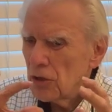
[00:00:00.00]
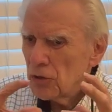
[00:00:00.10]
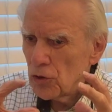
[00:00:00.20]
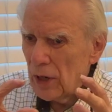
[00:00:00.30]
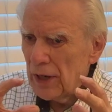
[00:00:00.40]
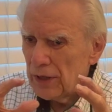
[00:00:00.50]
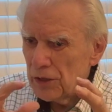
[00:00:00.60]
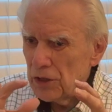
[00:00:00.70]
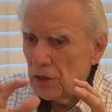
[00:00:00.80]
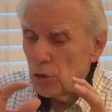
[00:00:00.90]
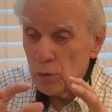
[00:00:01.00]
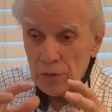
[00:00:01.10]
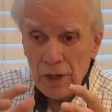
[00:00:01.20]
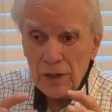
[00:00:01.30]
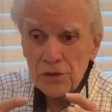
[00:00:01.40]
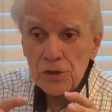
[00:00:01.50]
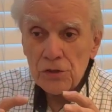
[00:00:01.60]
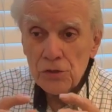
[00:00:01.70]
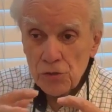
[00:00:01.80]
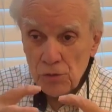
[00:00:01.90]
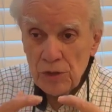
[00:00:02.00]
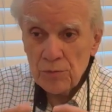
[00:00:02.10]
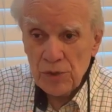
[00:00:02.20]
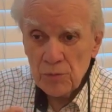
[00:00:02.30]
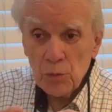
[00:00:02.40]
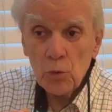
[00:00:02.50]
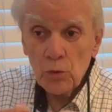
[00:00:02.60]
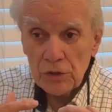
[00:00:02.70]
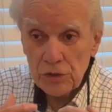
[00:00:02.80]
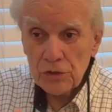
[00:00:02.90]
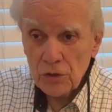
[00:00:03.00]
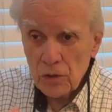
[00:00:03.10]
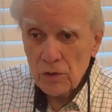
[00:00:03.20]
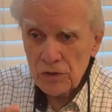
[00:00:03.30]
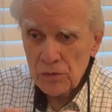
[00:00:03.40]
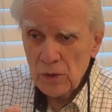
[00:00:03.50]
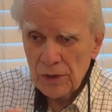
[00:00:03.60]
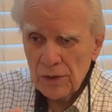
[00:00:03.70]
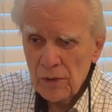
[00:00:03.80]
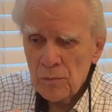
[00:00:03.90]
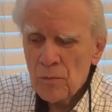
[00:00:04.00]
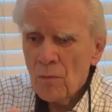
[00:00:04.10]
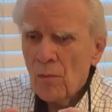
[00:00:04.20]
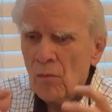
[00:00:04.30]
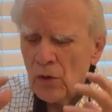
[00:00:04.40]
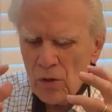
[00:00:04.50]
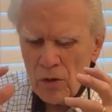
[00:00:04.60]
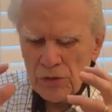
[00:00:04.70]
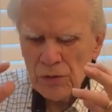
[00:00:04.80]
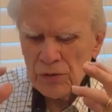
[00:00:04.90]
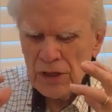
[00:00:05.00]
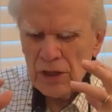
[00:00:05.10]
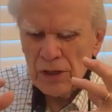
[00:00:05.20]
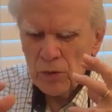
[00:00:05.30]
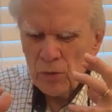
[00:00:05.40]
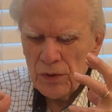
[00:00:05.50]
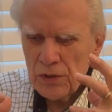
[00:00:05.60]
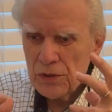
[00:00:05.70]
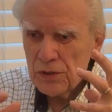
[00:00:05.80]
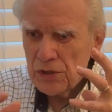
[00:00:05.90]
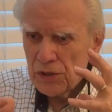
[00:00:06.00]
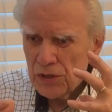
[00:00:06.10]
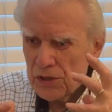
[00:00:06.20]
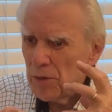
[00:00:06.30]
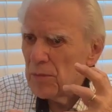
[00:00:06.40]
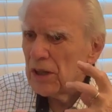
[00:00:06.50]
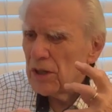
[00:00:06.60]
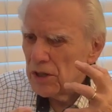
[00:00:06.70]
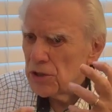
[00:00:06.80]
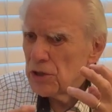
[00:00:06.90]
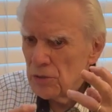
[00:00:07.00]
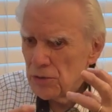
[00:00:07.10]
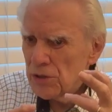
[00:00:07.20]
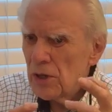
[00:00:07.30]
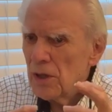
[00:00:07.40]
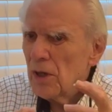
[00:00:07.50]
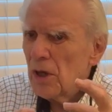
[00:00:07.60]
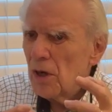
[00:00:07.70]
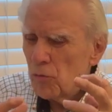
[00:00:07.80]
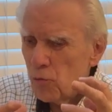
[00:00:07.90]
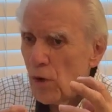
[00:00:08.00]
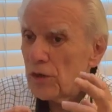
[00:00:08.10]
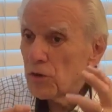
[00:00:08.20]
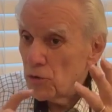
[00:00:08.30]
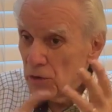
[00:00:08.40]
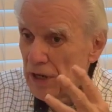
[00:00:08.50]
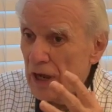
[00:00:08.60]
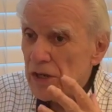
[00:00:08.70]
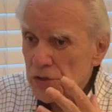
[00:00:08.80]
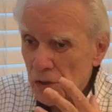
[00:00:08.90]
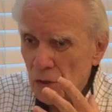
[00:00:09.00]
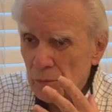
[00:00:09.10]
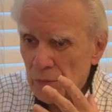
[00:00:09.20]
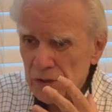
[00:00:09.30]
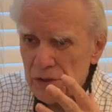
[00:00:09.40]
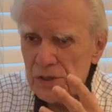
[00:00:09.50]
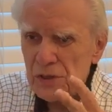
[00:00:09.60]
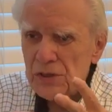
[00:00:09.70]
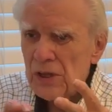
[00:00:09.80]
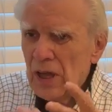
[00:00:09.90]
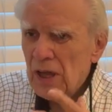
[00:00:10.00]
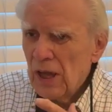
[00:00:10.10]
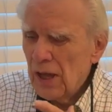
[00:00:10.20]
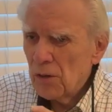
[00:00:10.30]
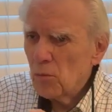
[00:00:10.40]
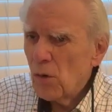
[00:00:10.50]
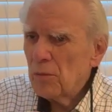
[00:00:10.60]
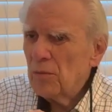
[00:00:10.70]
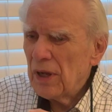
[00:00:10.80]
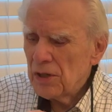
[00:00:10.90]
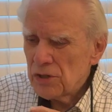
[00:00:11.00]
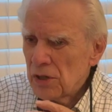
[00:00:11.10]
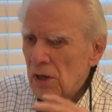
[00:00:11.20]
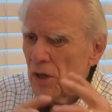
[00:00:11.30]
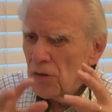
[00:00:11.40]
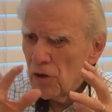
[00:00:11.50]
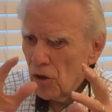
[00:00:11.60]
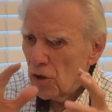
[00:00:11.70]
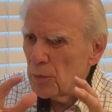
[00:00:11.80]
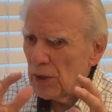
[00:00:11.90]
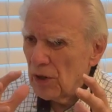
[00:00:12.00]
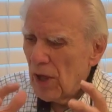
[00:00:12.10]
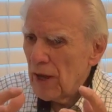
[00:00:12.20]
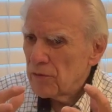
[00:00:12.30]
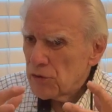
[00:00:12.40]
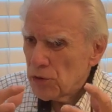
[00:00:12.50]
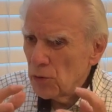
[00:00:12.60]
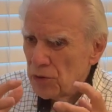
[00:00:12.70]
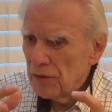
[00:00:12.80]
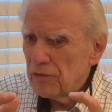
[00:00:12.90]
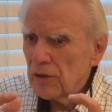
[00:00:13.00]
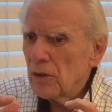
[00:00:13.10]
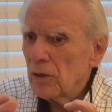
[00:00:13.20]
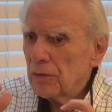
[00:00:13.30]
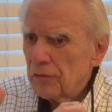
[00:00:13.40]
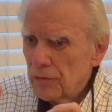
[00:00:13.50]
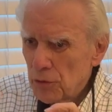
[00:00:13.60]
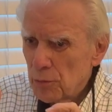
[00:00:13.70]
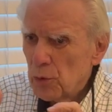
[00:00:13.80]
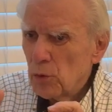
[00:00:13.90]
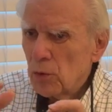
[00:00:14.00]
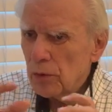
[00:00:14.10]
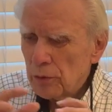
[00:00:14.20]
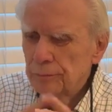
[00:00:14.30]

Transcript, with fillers: trying to deal with not just street people, which is of course one, but also dealing with the systemic issues of what creates homelessness and what makes urban life so difficult for the poor.